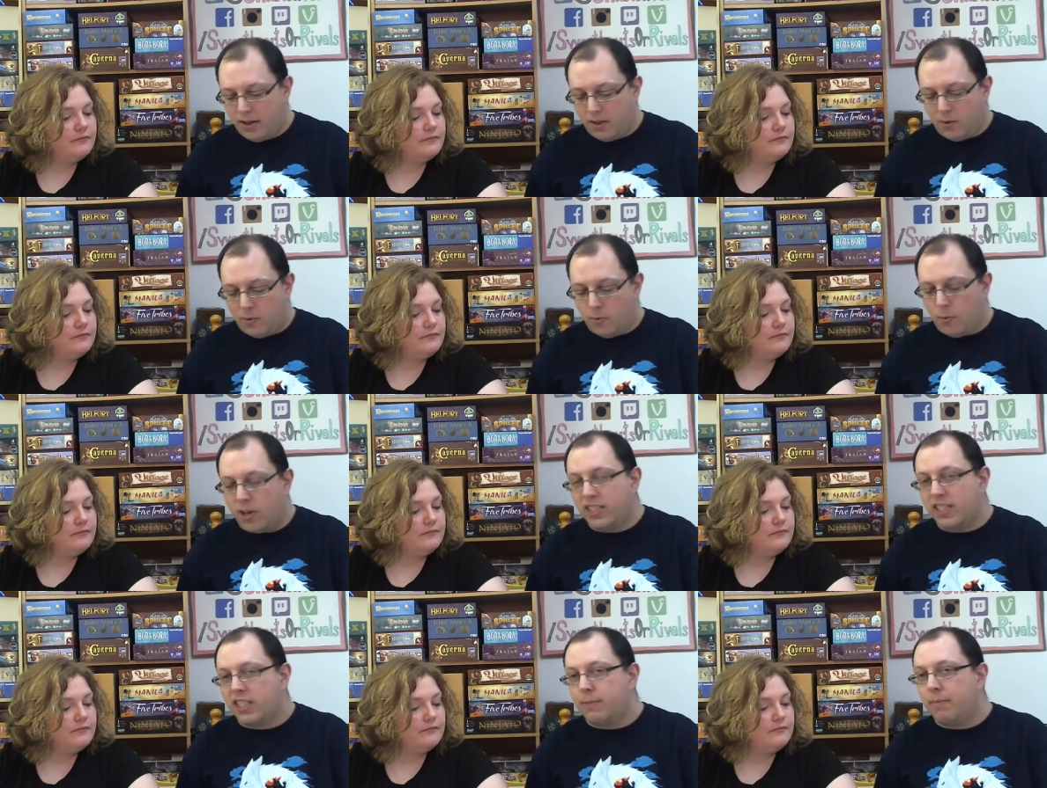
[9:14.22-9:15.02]

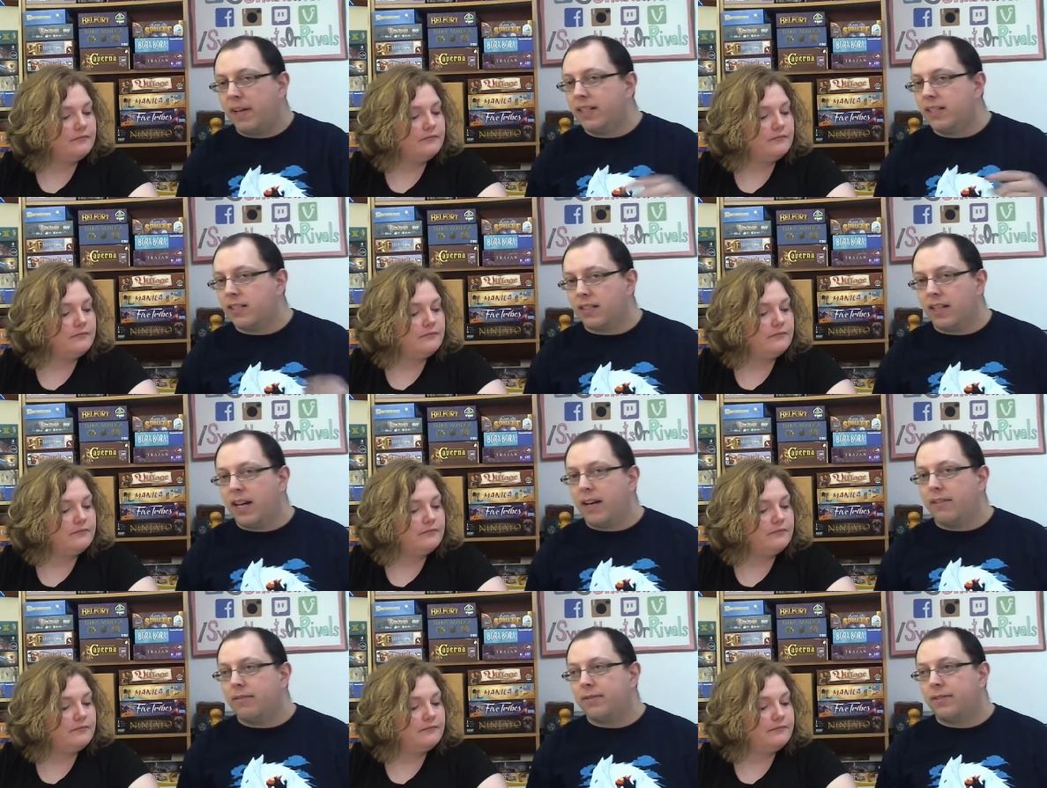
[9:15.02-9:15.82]
Speaker 1: one space
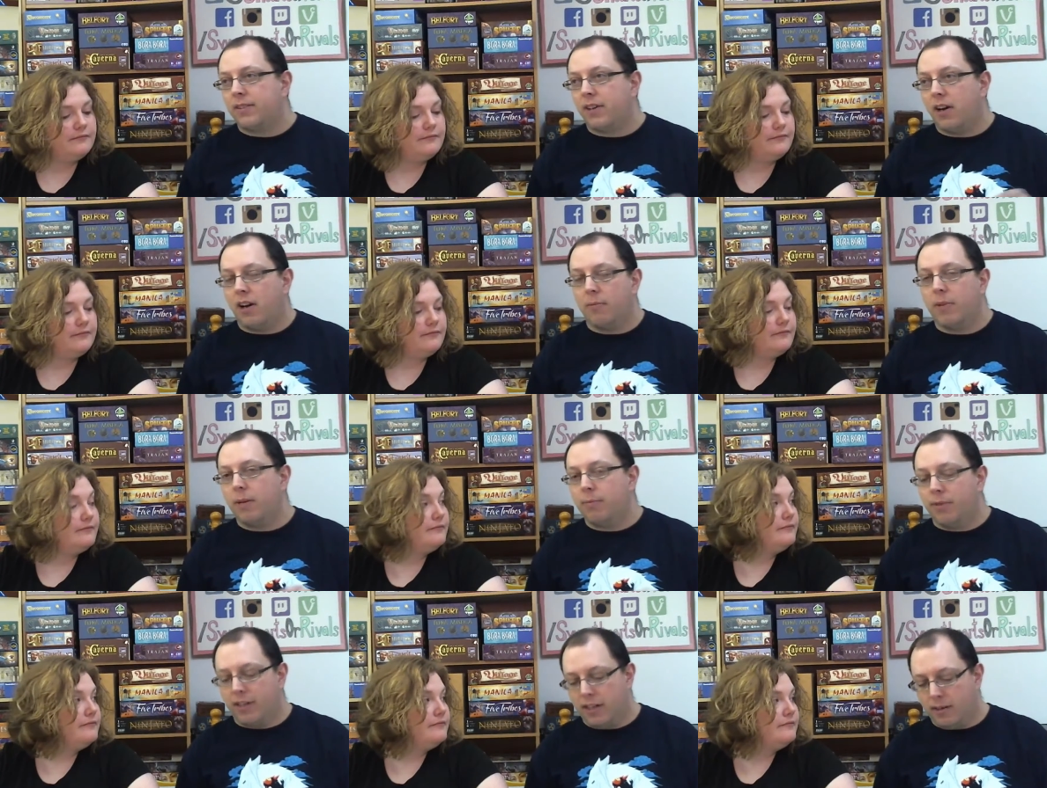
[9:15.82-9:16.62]
left on my
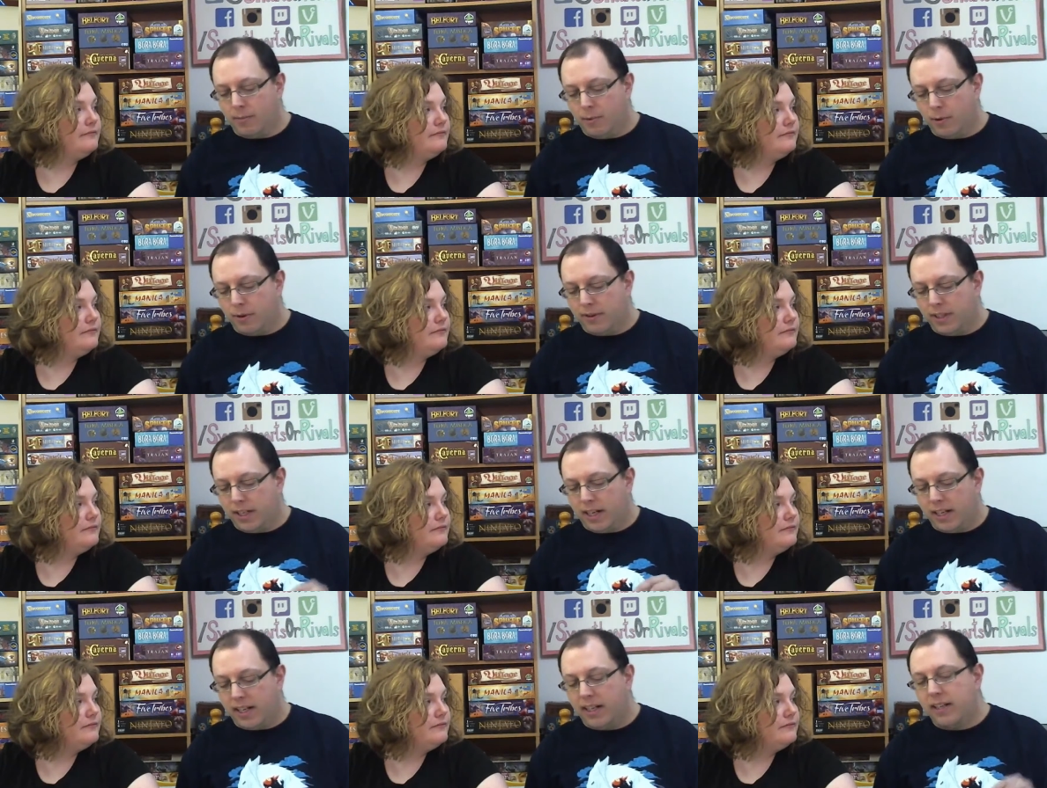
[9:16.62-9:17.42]
player board that
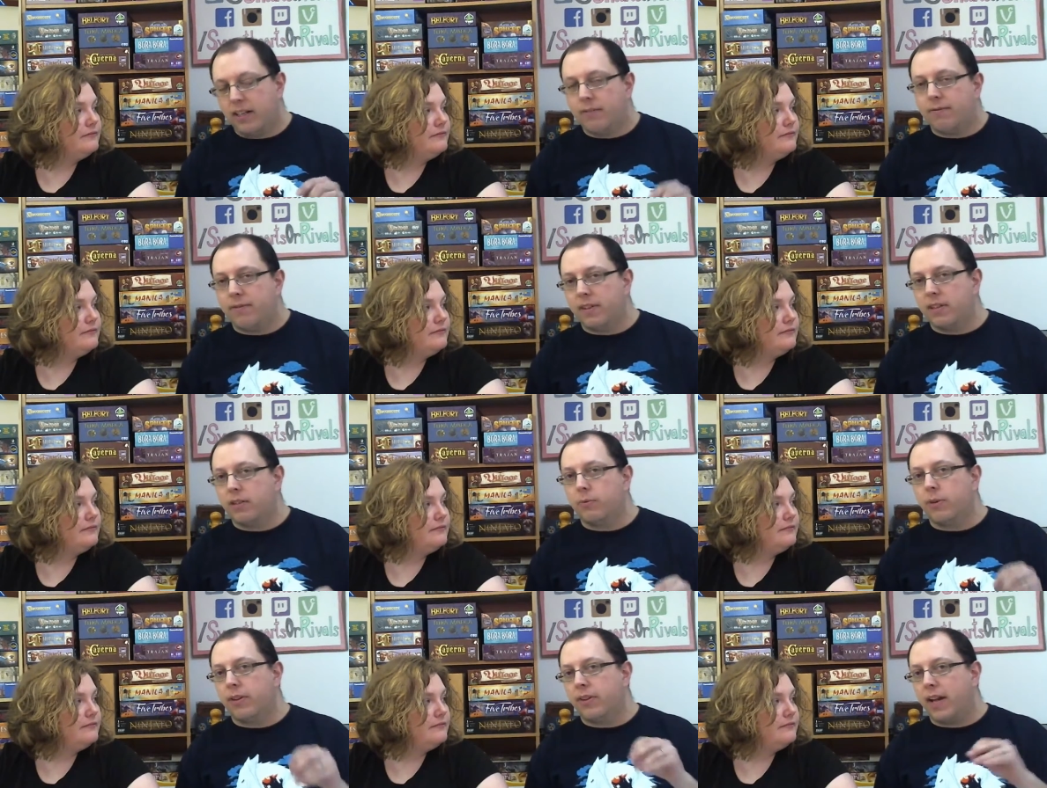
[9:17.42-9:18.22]
I needed to fill
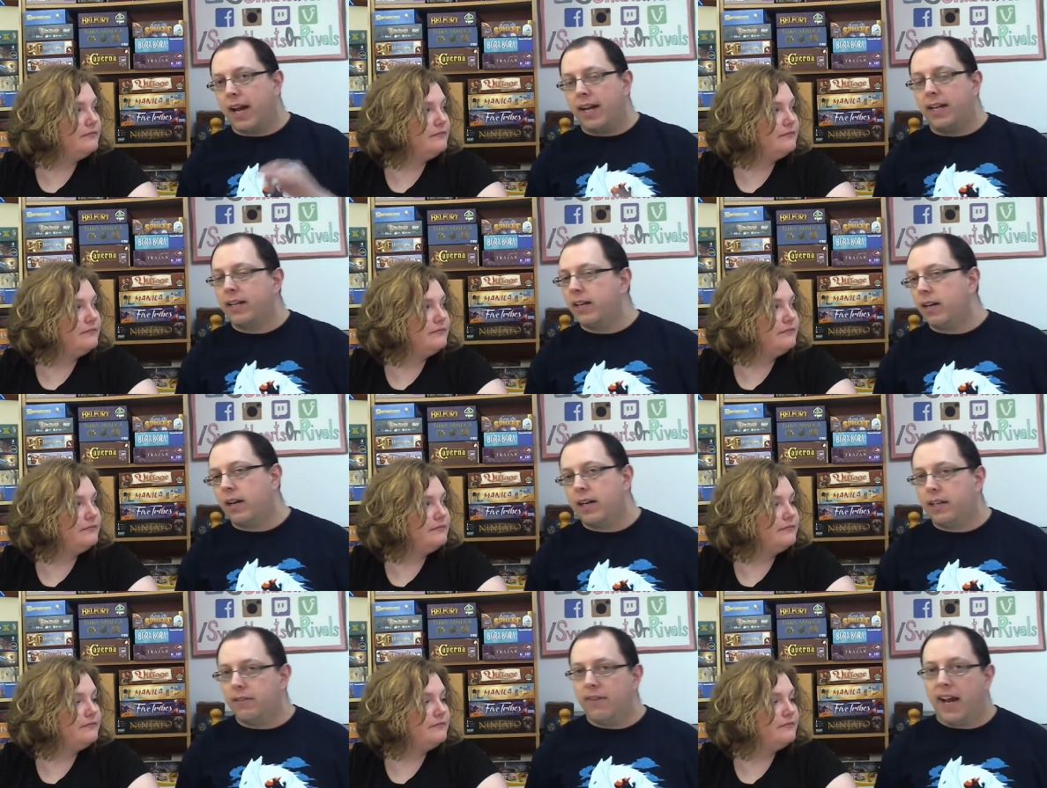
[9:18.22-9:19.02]
with any
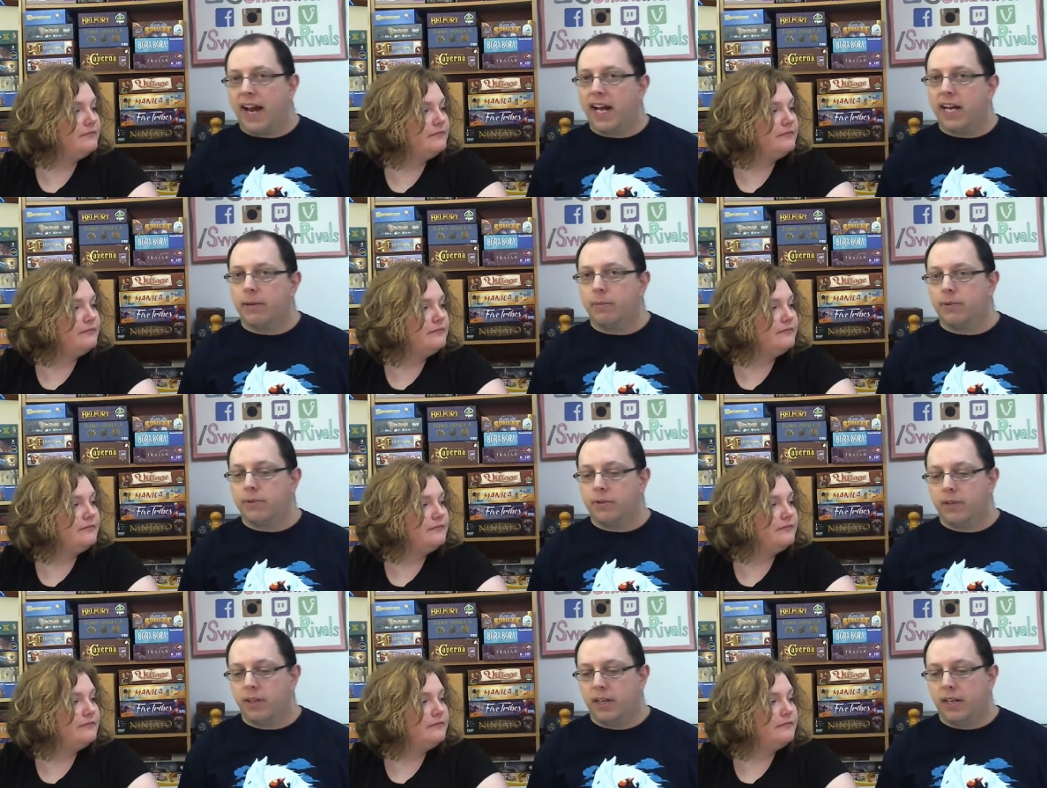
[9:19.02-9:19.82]
kind of
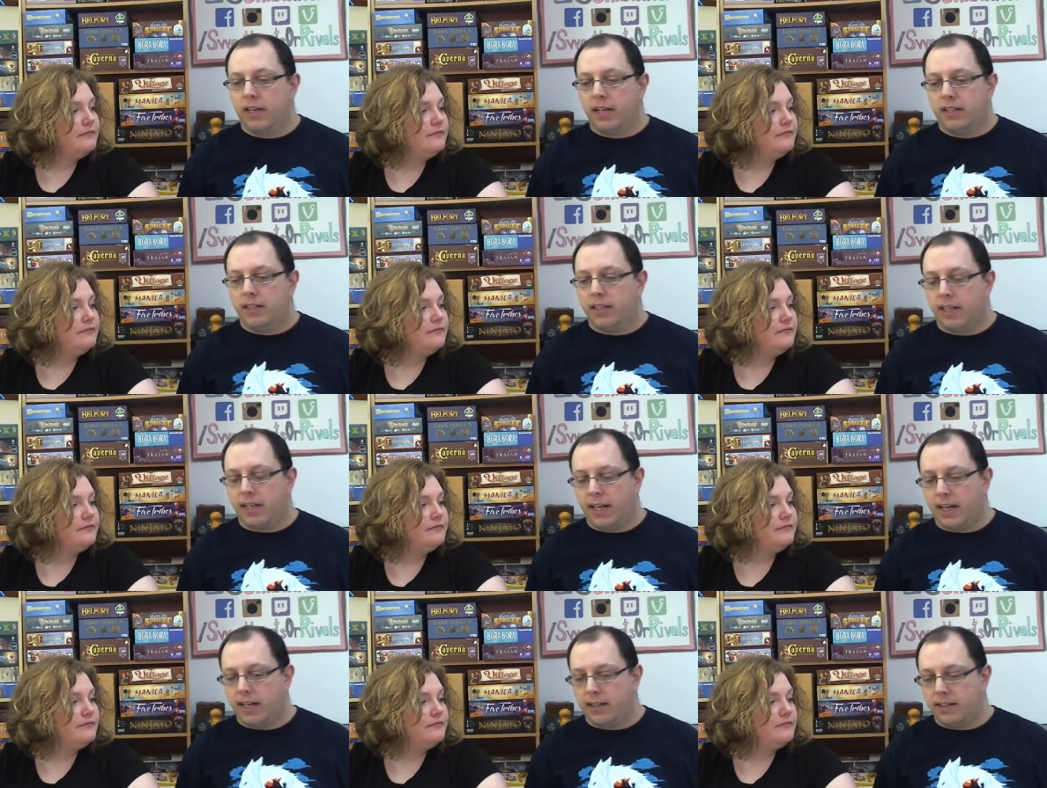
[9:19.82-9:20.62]
animal to
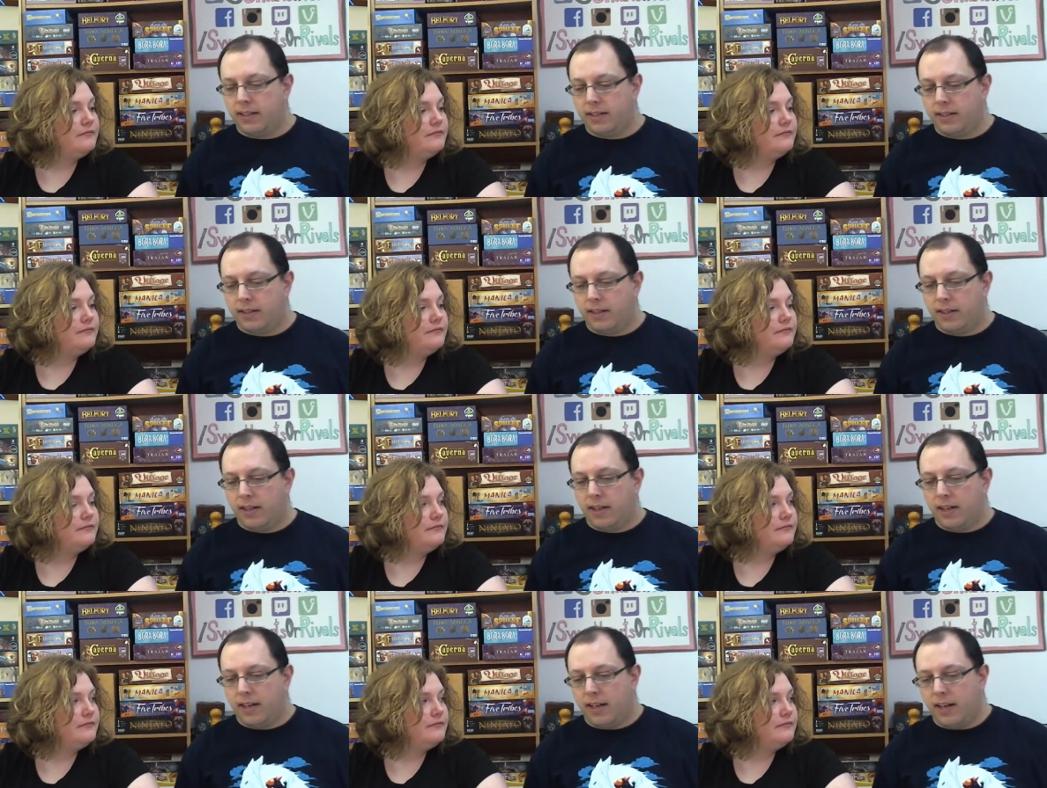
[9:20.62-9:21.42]
get...
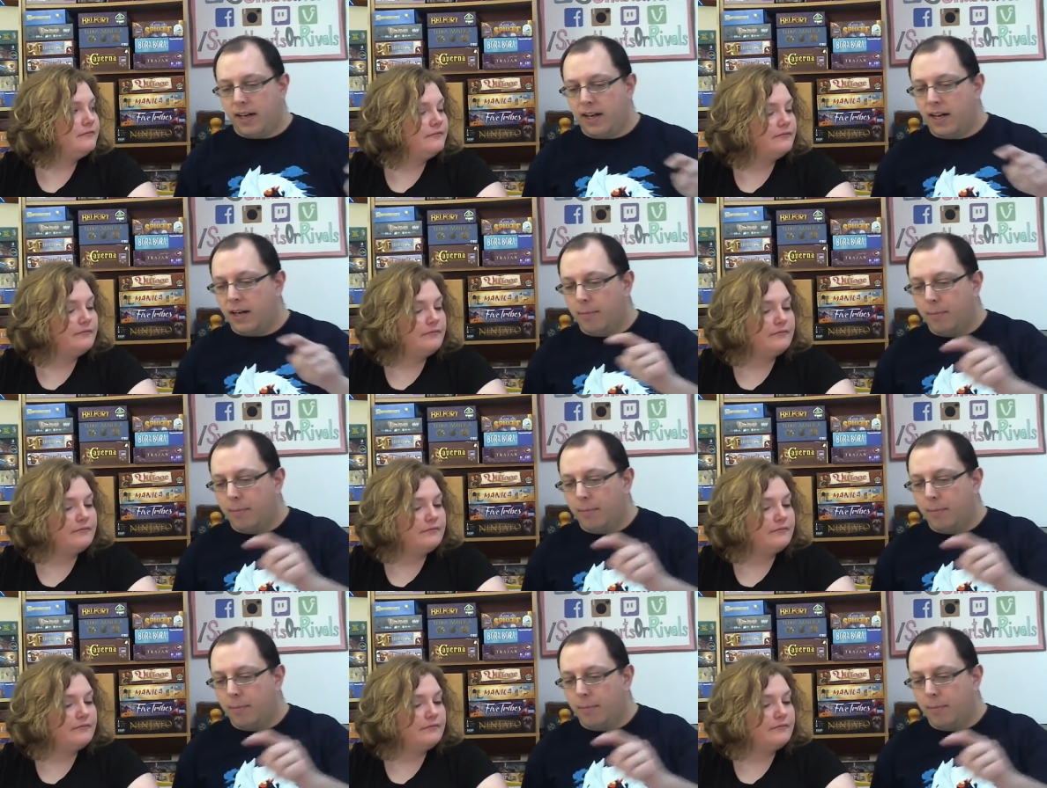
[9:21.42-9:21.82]
Uh, a